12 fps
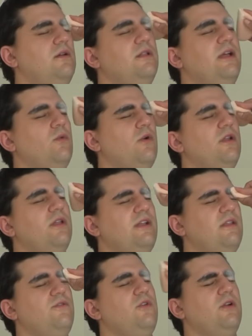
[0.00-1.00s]
Like what are
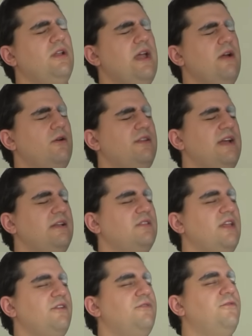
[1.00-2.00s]
like if you could narrow it down
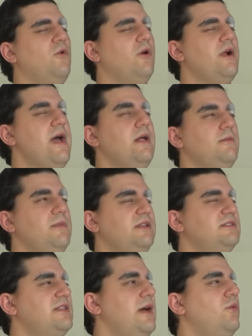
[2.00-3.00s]
to like four
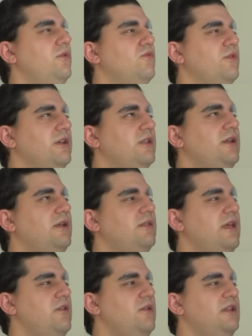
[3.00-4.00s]
elements that would really
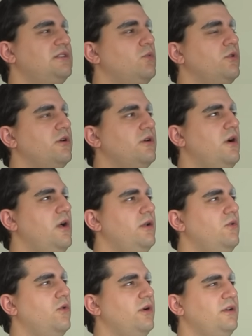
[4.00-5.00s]
that you need to work
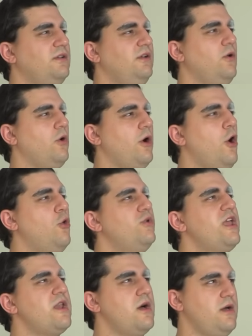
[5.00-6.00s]
on or or
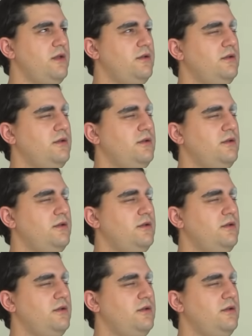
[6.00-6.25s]
hone in on?